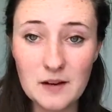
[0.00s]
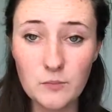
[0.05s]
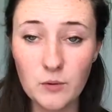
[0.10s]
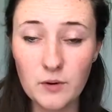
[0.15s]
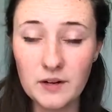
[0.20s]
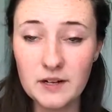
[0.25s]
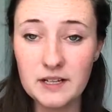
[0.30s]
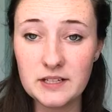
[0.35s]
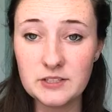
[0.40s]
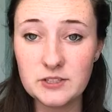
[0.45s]

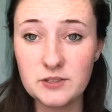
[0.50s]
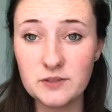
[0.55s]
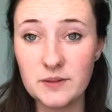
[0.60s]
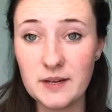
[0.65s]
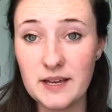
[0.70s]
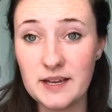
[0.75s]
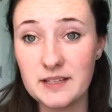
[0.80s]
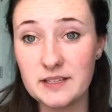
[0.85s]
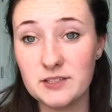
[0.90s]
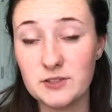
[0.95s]
pour it into
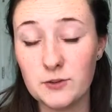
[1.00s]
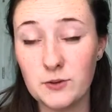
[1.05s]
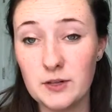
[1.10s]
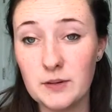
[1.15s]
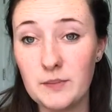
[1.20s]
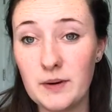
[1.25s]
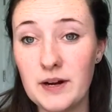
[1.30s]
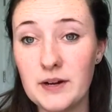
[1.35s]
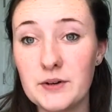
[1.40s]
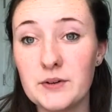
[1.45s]
a
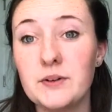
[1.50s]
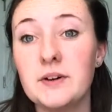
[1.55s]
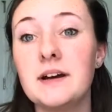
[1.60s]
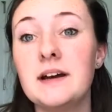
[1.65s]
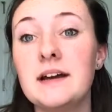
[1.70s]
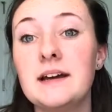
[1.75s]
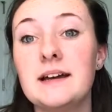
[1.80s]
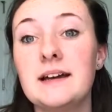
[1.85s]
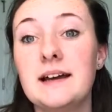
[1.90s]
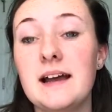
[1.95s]
squirt bottle,
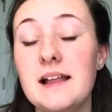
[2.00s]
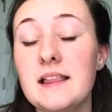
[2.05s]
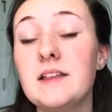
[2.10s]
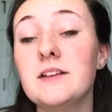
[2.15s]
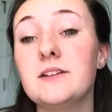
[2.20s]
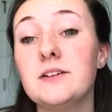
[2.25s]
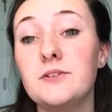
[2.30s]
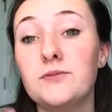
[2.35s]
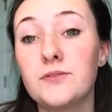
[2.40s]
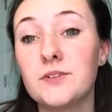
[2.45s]
and
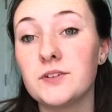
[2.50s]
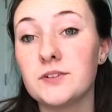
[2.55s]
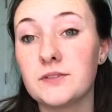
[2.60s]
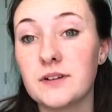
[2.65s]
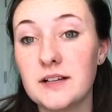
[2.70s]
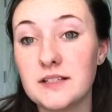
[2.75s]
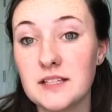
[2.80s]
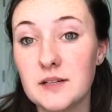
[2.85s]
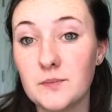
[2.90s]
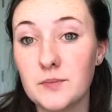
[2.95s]
then you fill the
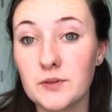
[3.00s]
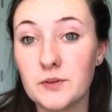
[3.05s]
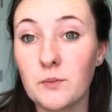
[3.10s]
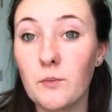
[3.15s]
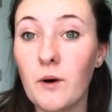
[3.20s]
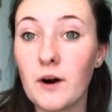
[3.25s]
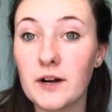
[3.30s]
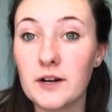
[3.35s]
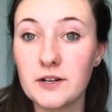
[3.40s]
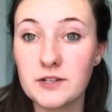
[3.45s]
rest up
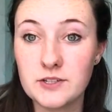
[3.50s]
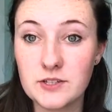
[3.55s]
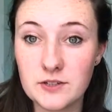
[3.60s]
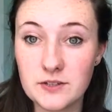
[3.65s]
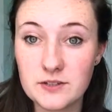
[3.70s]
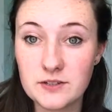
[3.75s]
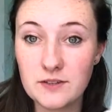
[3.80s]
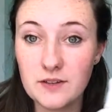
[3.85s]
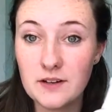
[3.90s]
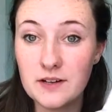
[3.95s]
with water. So
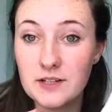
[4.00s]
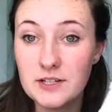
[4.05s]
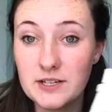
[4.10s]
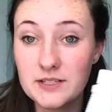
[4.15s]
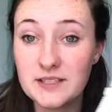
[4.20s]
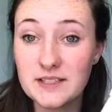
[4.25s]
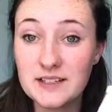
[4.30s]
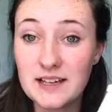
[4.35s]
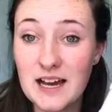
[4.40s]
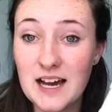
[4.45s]
it's literally
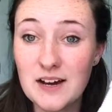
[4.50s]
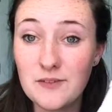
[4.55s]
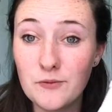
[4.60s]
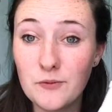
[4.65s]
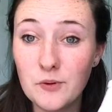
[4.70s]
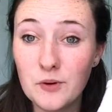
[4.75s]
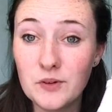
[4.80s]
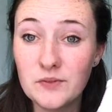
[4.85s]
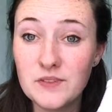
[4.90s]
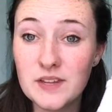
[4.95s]
just a
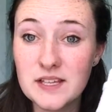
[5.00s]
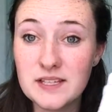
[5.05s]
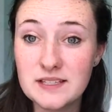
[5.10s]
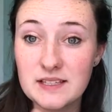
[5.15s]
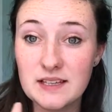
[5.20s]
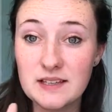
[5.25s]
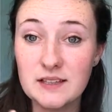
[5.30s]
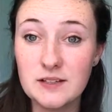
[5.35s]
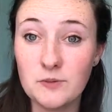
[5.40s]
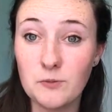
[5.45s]
capful of
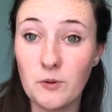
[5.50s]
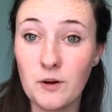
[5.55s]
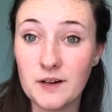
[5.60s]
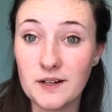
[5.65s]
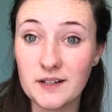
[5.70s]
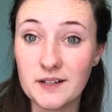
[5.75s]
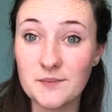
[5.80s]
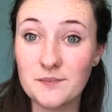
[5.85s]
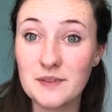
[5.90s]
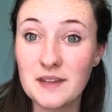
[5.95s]
this and then
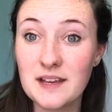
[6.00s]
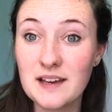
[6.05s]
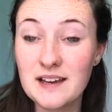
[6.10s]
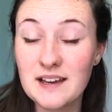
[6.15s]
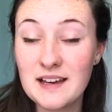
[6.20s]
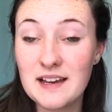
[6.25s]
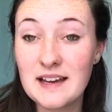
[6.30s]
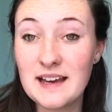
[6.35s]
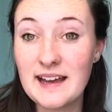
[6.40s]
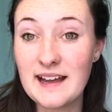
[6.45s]
water,
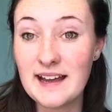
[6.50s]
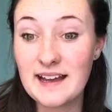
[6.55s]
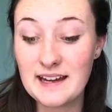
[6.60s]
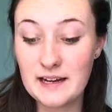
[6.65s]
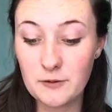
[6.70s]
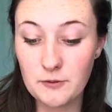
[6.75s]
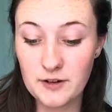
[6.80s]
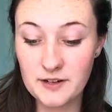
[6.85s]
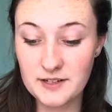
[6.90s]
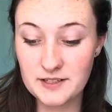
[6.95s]

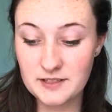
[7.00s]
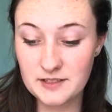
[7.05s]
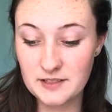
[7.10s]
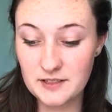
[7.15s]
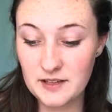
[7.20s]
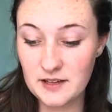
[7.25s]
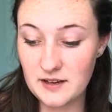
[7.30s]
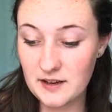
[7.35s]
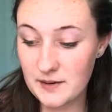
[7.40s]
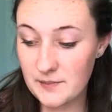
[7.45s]
and it works
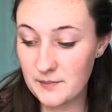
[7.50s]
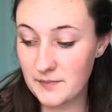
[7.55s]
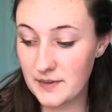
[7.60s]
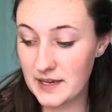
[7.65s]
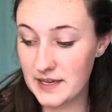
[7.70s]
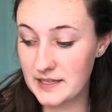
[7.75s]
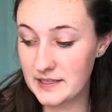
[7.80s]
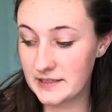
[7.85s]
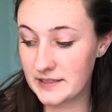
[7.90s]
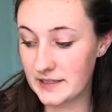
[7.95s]

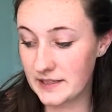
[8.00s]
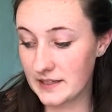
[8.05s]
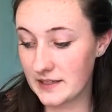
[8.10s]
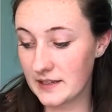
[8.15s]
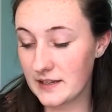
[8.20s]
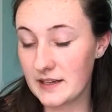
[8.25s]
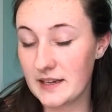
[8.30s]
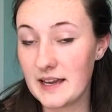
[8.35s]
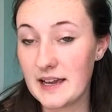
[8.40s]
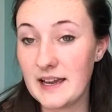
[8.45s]
amazing.
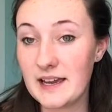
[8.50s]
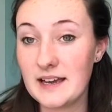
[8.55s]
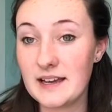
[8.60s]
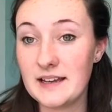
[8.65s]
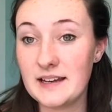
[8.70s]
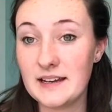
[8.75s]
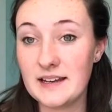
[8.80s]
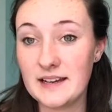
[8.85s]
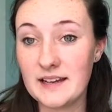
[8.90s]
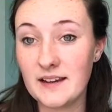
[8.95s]

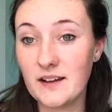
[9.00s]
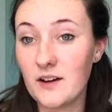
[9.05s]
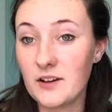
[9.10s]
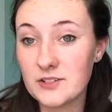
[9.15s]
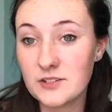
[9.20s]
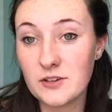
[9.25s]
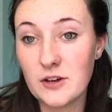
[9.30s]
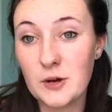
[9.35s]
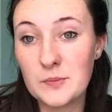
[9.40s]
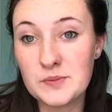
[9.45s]
And it
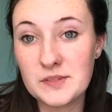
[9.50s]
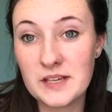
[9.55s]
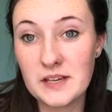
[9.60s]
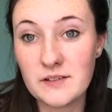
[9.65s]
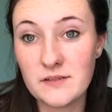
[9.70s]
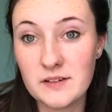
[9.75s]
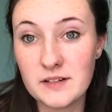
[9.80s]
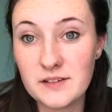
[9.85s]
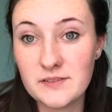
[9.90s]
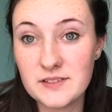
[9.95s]
also helps
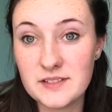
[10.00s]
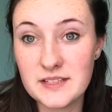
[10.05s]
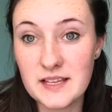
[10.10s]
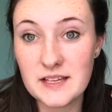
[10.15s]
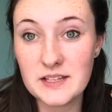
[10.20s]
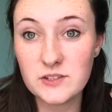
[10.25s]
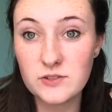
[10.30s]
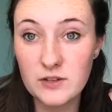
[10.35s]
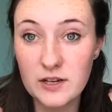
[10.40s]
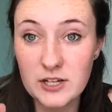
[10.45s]
get rid of
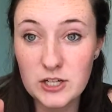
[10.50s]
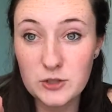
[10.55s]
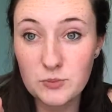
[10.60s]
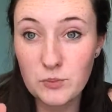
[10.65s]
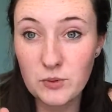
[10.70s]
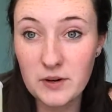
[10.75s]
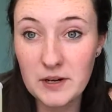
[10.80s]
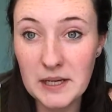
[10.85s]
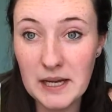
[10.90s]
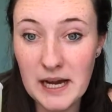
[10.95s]
stains. So I just
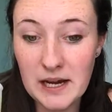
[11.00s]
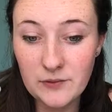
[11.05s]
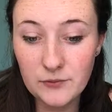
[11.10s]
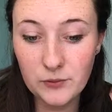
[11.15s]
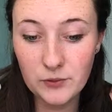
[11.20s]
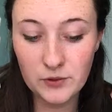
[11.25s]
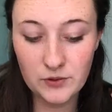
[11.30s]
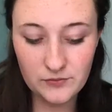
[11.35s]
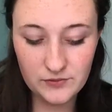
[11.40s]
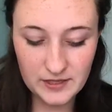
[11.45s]
pour a
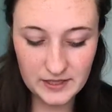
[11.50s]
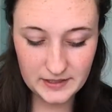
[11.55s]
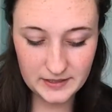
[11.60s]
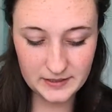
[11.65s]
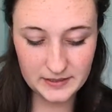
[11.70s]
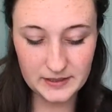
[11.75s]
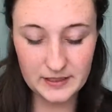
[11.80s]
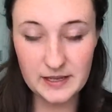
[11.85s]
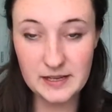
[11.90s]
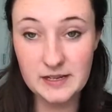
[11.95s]
capful of
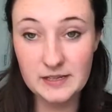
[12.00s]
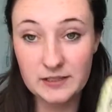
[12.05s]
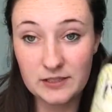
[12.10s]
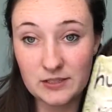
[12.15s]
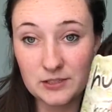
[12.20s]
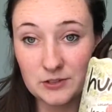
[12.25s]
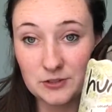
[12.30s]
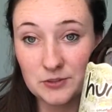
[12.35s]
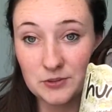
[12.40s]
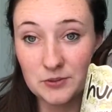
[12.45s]
this
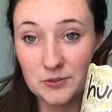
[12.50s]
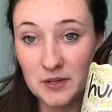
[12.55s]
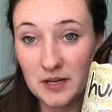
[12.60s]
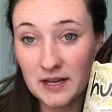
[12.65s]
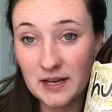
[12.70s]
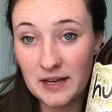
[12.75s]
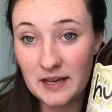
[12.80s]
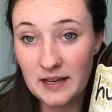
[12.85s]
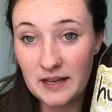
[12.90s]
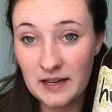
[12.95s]
into
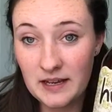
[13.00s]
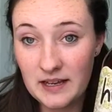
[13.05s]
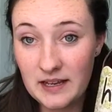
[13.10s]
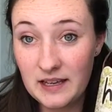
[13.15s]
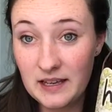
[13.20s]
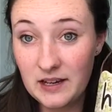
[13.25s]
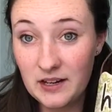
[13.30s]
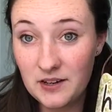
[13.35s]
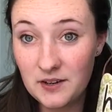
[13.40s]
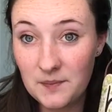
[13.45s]

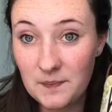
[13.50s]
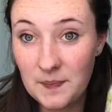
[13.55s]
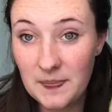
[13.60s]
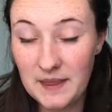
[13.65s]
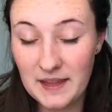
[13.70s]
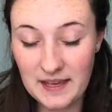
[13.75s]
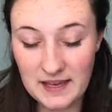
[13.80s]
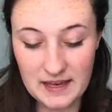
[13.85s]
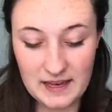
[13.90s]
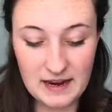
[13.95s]
here,
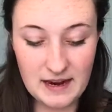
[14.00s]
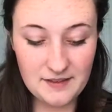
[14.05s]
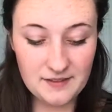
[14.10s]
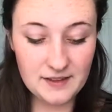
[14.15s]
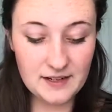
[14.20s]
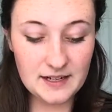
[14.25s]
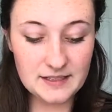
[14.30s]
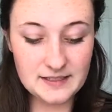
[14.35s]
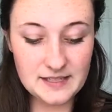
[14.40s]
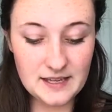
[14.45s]
and
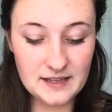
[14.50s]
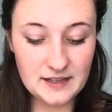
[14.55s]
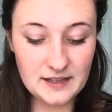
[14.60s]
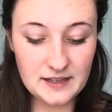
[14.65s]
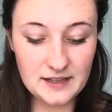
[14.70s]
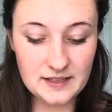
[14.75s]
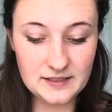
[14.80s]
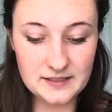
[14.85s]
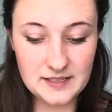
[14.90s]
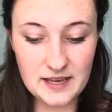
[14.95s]
then I take a
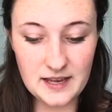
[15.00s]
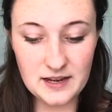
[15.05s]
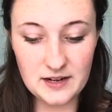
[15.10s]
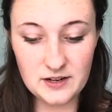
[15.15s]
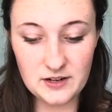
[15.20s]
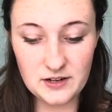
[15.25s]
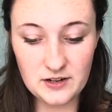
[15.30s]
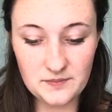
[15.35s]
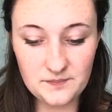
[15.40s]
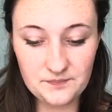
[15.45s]

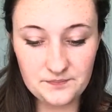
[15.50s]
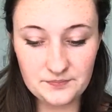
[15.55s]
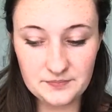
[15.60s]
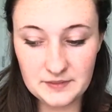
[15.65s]
container,